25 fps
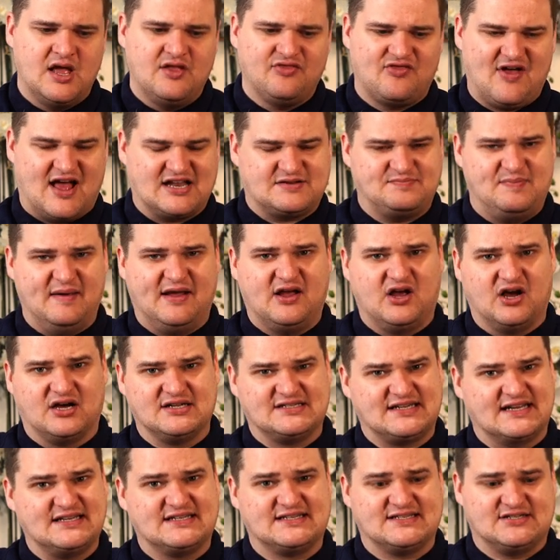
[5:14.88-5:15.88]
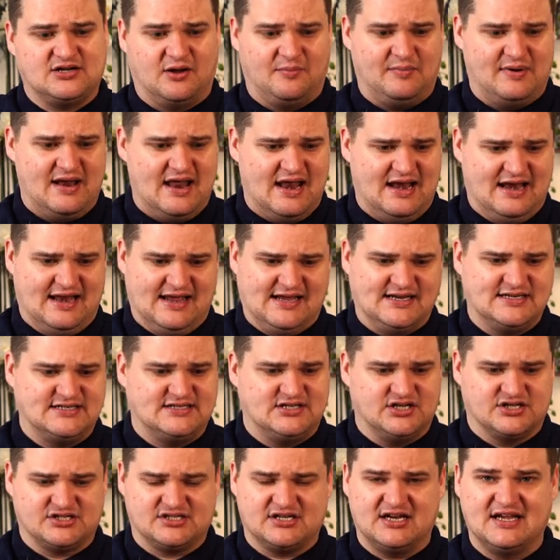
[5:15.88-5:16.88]
That's because a sublet lease
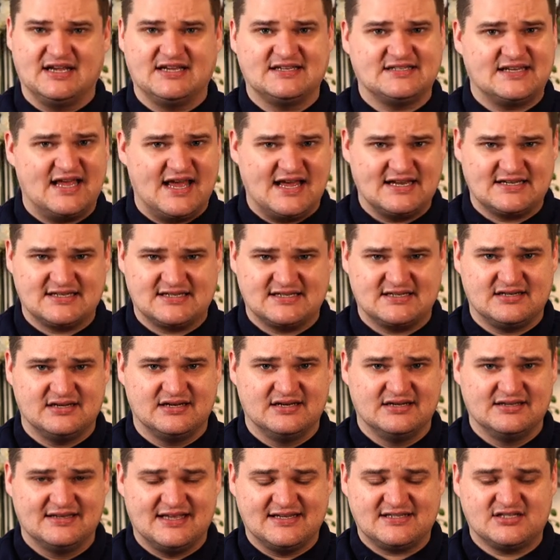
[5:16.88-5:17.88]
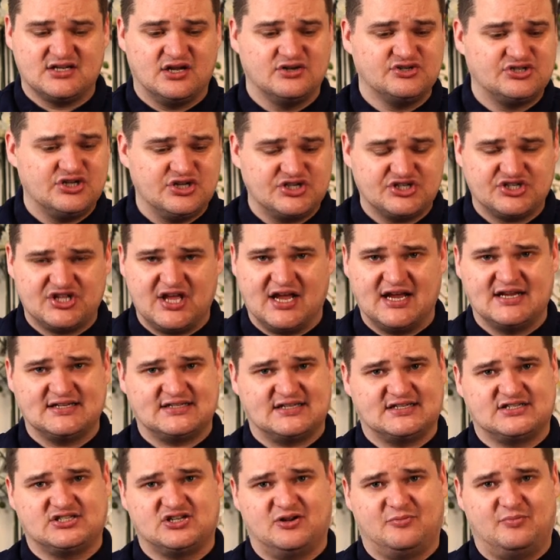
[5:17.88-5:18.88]
doesn't exist. There's no such thing as
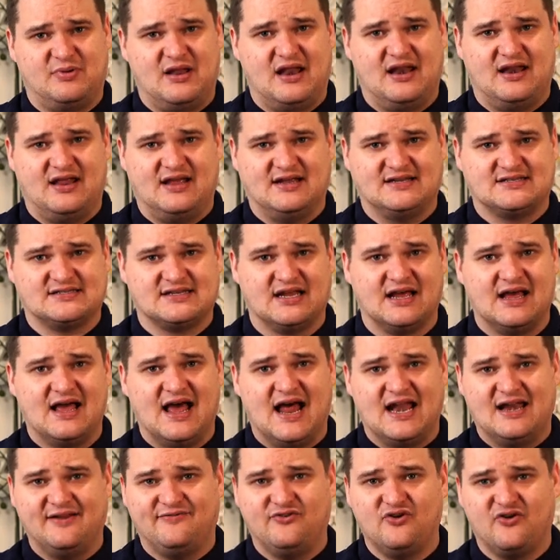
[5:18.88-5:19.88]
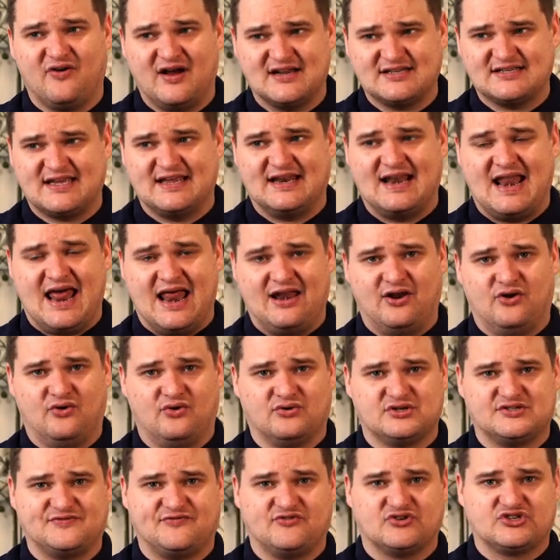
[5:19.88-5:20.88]
a sublet lease. And if you're asking
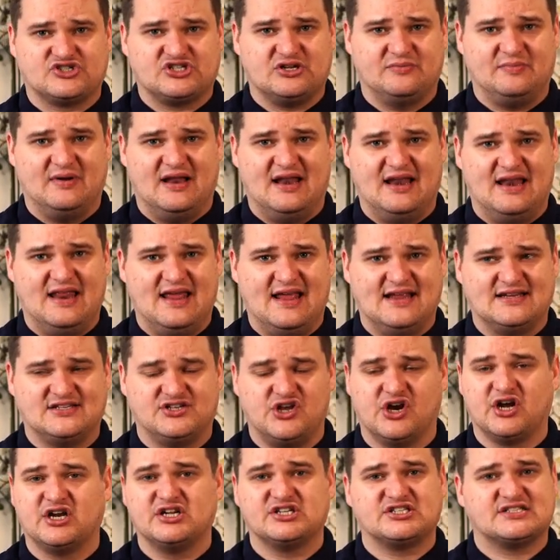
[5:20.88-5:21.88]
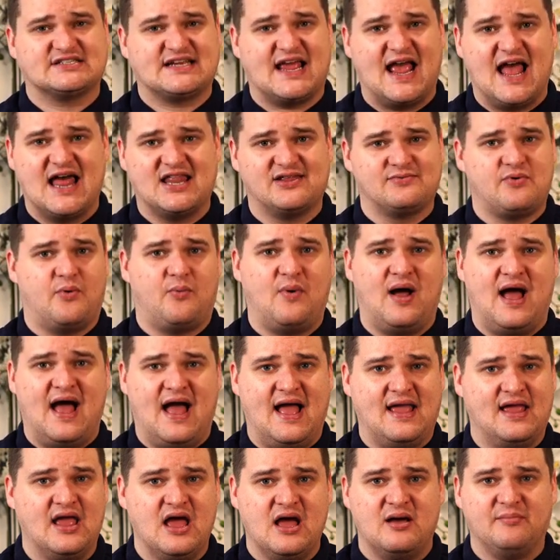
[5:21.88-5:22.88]
landlords for a sublet lease, you're going to scare them
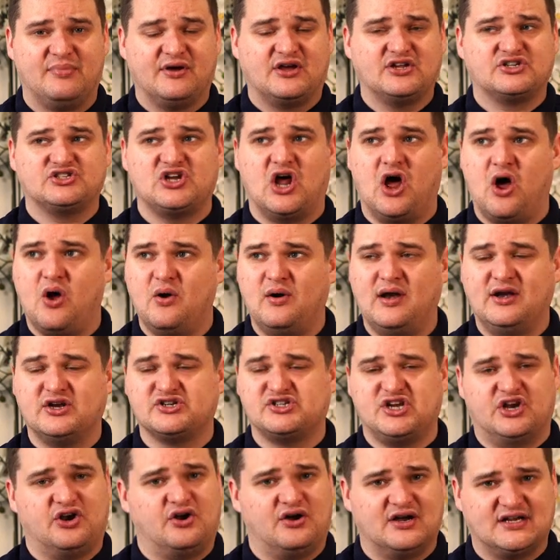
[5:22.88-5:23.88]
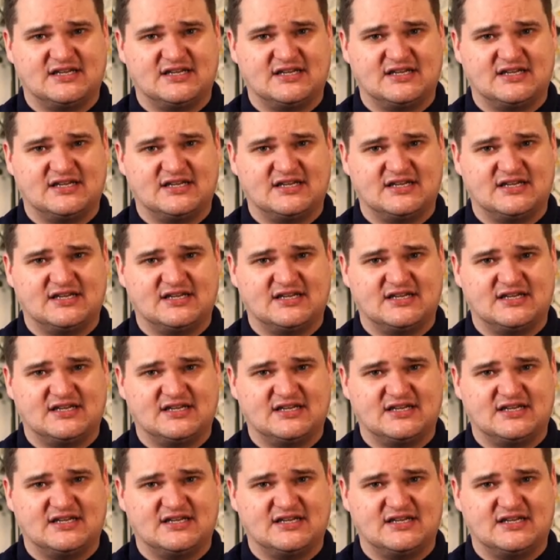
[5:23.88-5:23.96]
away because not only does it not